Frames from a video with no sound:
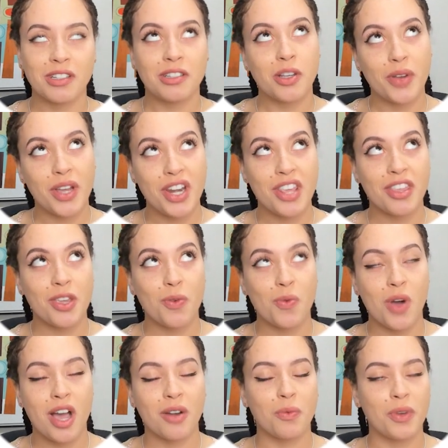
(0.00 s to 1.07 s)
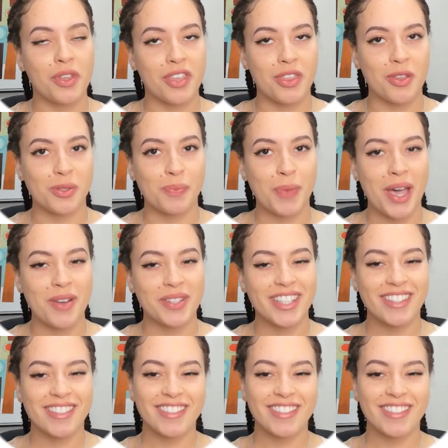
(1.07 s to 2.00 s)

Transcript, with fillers: So anything you want within those bounds.